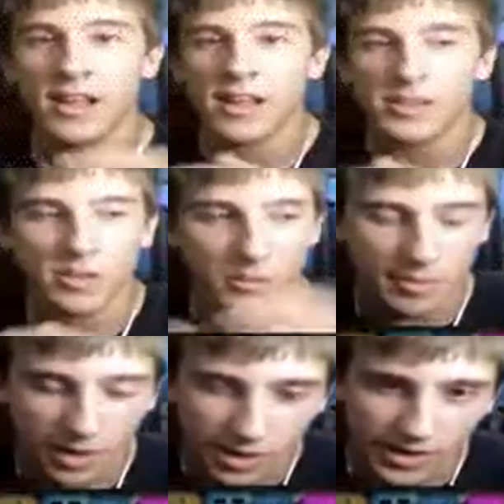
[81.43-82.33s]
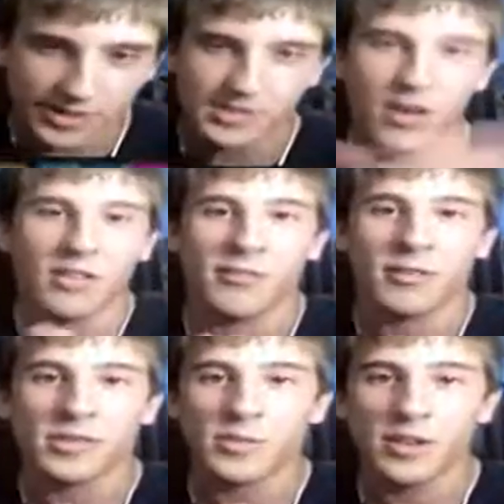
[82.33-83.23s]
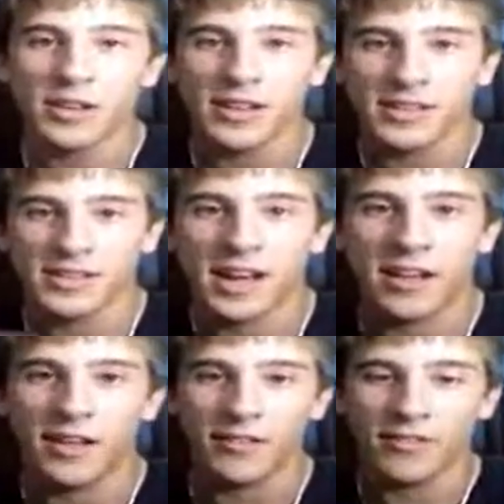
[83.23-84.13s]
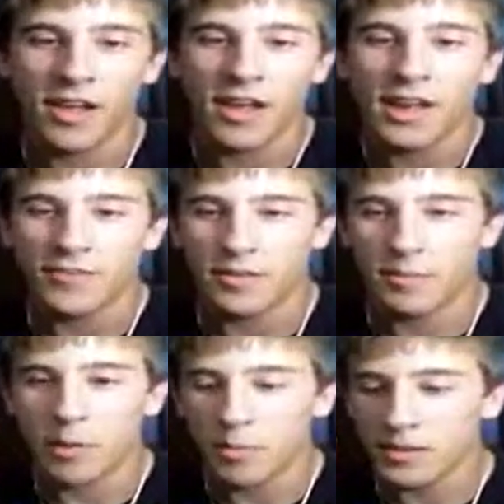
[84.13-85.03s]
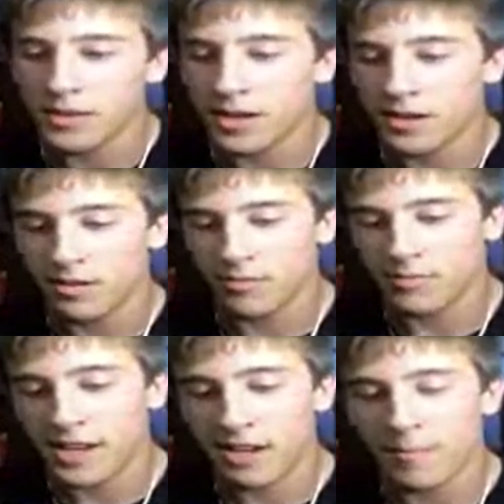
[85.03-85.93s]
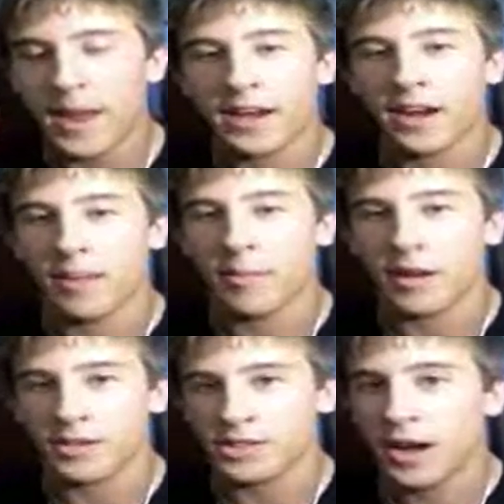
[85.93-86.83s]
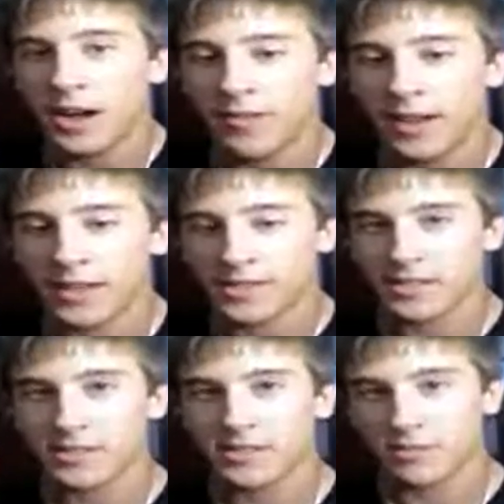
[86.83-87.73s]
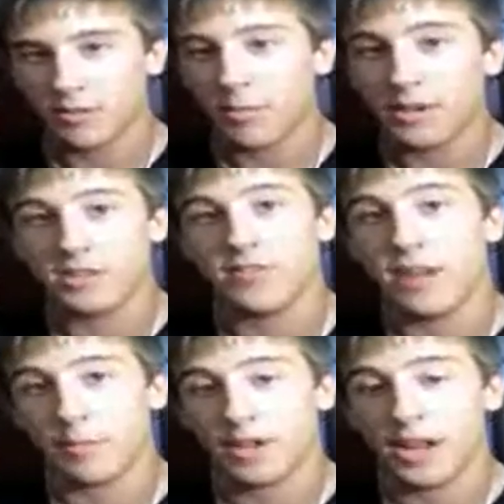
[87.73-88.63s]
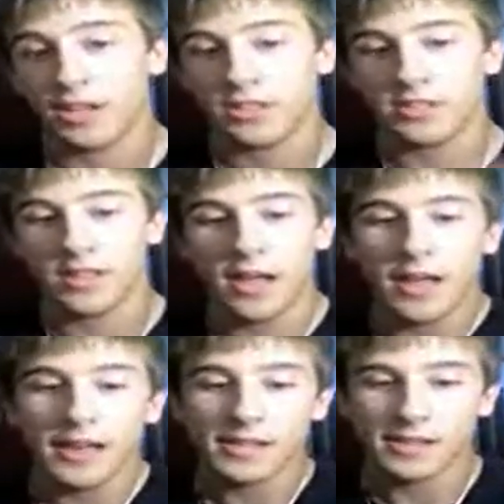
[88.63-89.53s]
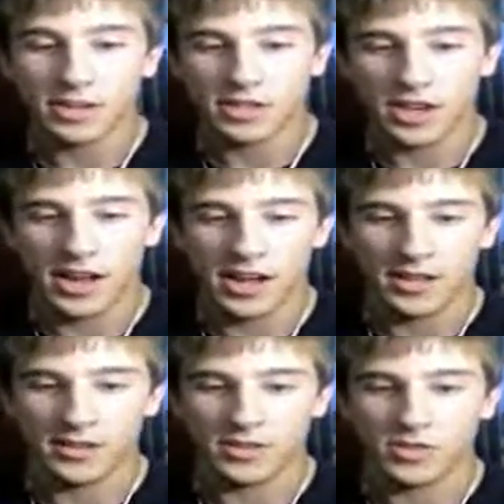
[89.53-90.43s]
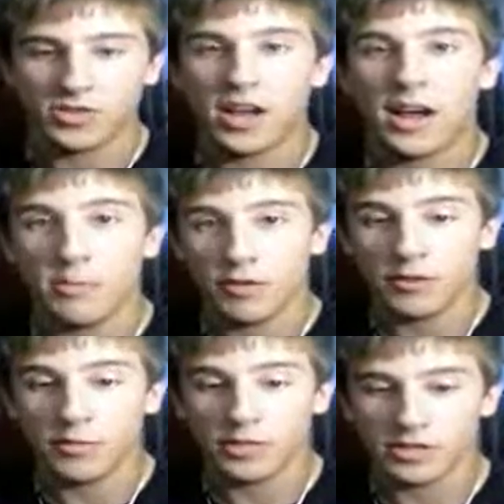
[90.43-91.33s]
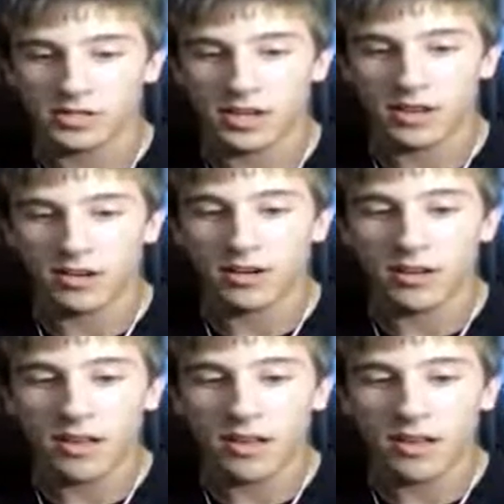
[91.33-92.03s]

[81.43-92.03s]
So I'm going to go ahead and get started. The first one is iLife. From the moment that you take your Mac out of the box, you have access to a bunch of applications, such as iMovie, which is here.